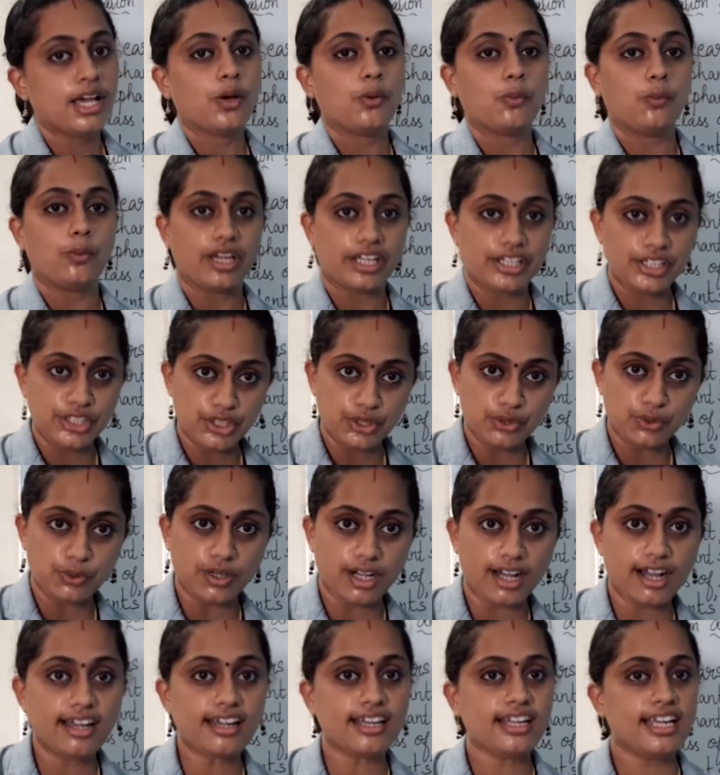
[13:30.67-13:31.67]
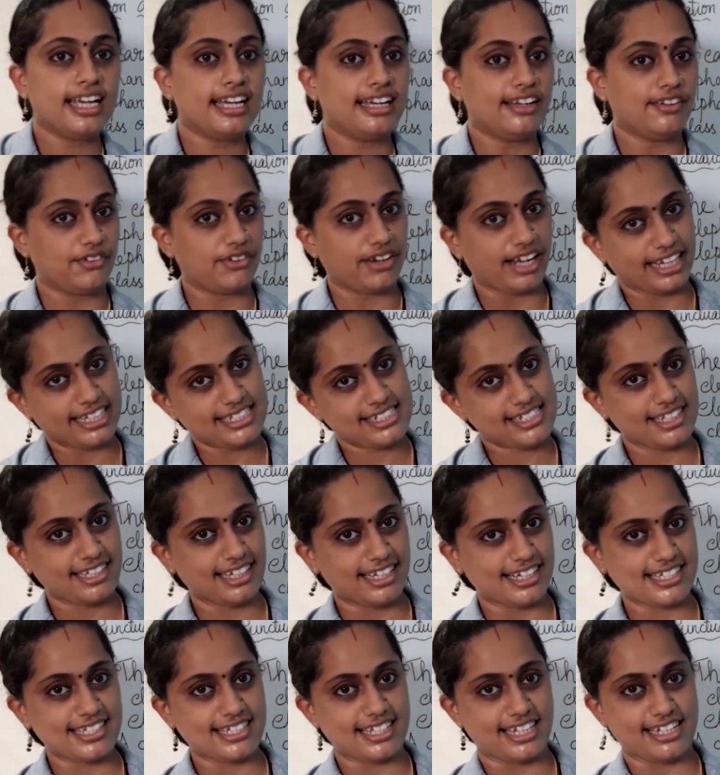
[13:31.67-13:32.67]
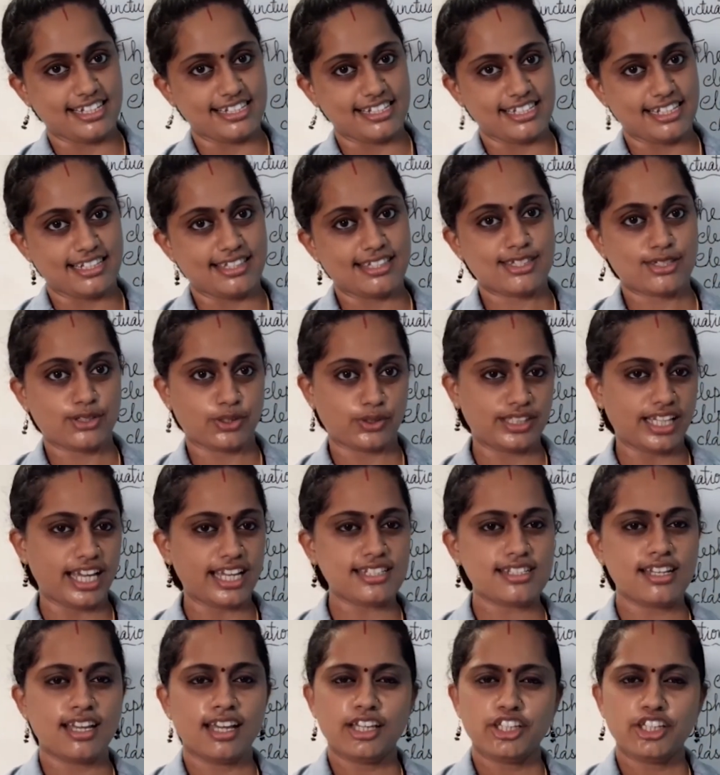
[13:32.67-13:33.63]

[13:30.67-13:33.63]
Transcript: when you are writing a sentence so that